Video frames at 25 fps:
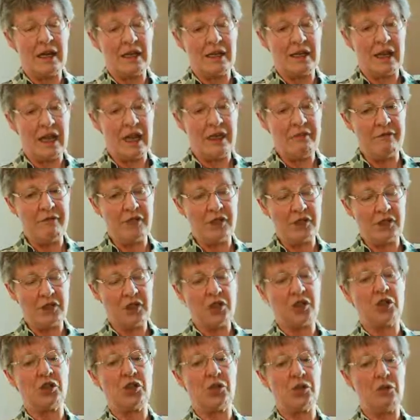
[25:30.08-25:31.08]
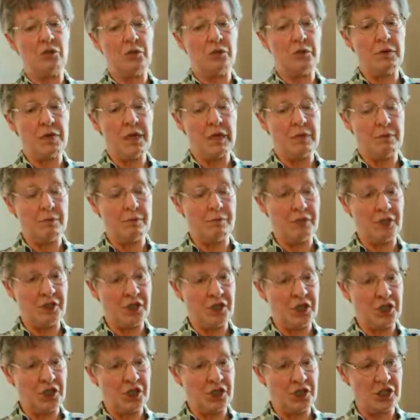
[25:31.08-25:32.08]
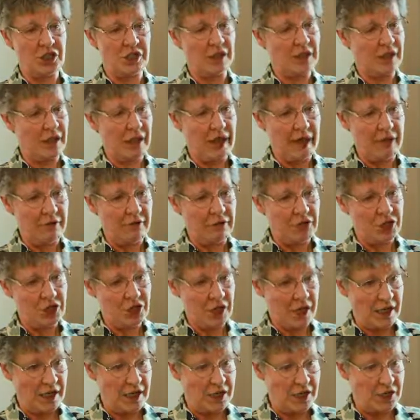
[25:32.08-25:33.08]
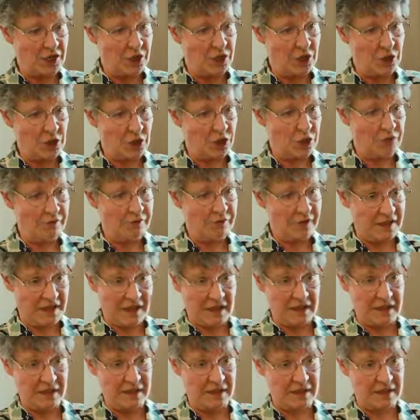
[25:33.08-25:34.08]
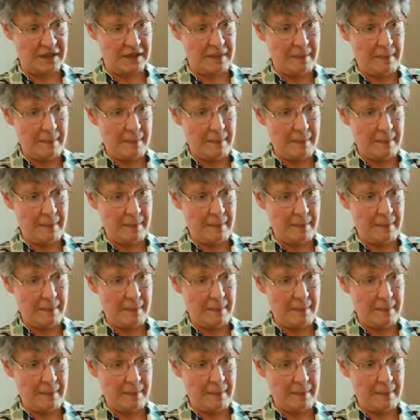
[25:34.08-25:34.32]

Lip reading: I gave it to the British and Irish Institute of Physics,